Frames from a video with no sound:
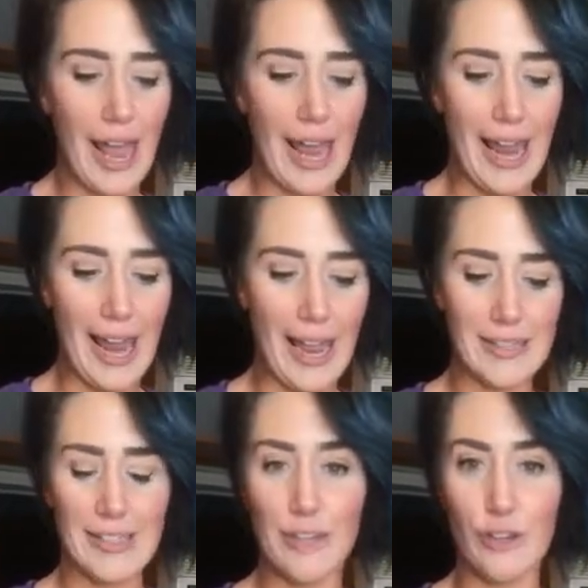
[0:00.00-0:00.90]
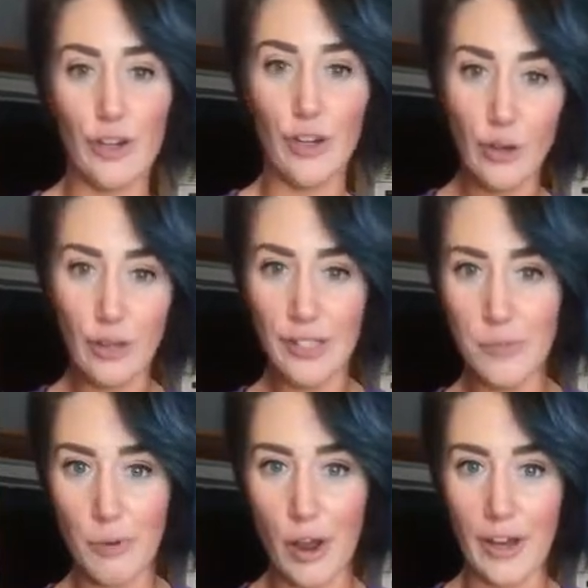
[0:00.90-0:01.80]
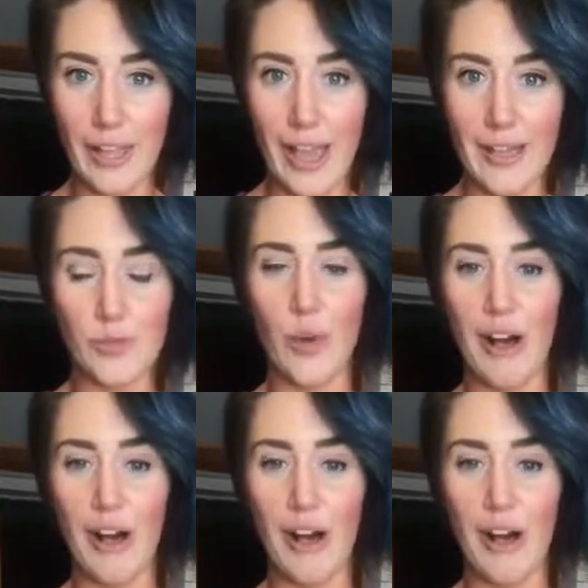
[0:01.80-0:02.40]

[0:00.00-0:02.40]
And if you're new to this broadcast,